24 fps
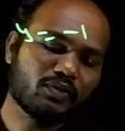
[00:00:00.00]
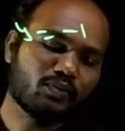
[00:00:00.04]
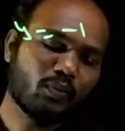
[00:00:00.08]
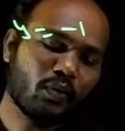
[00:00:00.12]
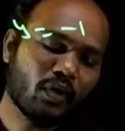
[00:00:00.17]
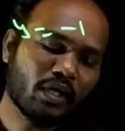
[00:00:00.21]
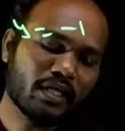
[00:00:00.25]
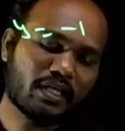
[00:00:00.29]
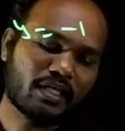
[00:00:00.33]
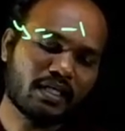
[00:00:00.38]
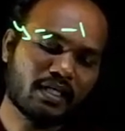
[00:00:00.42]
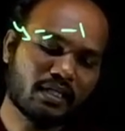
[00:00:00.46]

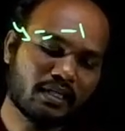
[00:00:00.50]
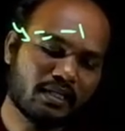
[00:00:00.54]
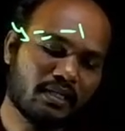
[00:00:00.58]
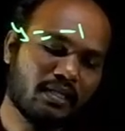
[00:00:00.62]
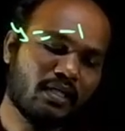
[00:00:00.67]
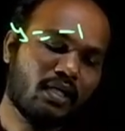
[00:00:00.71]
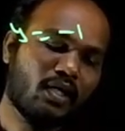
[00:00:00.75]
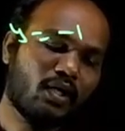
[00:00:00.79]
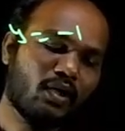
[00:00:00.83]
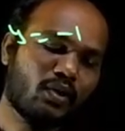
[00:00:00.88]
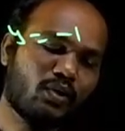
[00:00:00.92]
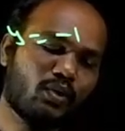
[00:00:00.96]
what?
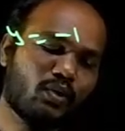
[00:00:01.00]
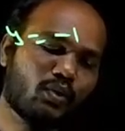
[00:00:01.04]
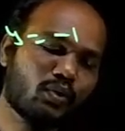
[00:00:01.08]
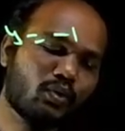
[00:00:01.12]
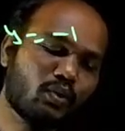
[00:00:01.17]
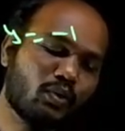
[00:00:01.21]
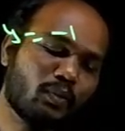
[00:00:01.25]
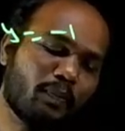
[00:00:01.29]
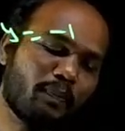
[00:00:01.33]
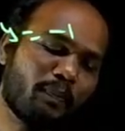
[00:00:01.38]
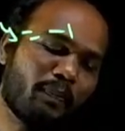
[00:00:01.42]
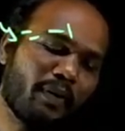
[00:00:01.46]

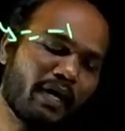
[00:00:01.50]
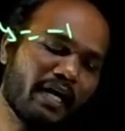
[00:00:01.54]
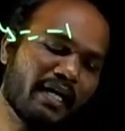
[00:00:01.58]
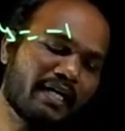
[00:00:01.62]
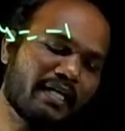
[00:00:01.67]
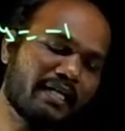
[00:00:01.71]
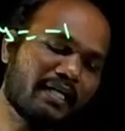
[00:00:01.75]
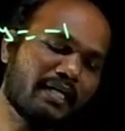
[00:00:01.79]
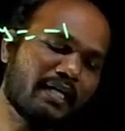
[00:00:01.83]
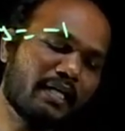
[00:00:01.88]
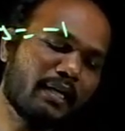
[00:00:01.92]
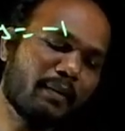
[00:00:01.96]
2
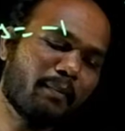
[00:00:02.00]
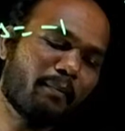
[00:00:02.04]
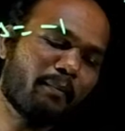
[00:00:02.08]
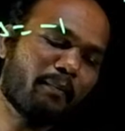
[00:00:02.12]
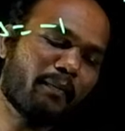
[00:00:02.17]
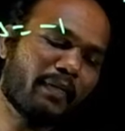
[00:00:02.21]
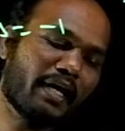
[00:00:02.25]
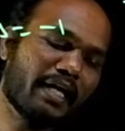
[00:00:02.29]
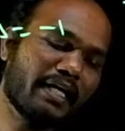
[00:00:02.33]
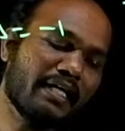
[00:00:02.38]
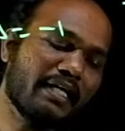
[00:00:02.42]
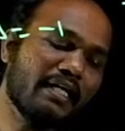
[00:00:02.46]
pi
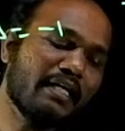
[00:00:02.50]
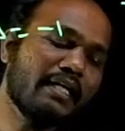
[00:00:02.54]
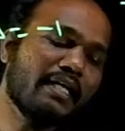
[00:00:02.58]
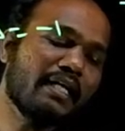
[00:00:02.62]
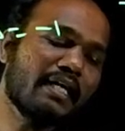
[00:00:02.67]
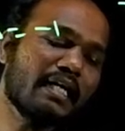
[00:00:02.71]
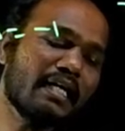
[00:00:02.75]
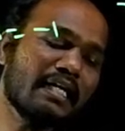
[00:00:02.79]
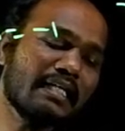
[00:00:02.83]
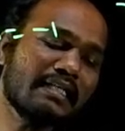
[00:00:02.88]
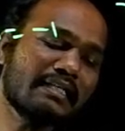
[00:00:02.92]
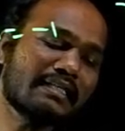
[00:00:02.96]

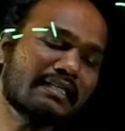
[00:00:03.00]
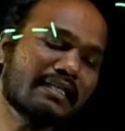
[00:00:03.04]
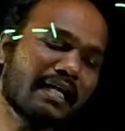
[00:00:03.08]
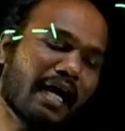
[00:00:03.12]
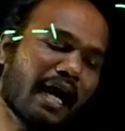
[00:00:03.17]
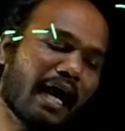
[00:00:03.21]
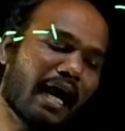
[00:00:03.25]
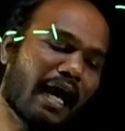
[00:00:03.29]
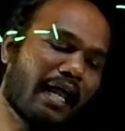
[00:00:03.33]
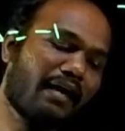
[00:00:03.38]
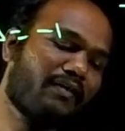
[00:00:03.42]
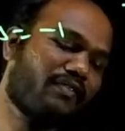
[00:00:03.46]
minus
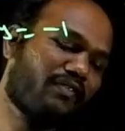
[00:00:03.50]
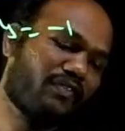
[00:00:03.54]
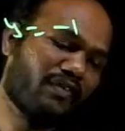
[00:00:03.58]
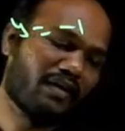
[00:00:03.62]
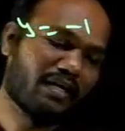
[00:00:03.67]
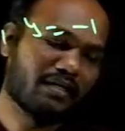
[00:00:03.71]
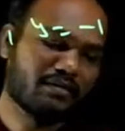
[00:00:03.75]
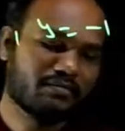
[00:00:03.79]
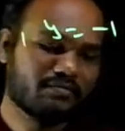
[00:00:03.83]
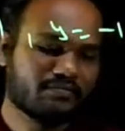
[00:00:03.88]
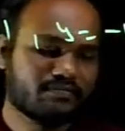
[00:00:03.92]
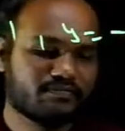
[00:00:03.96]

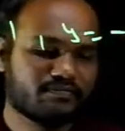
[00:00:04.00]
alpha.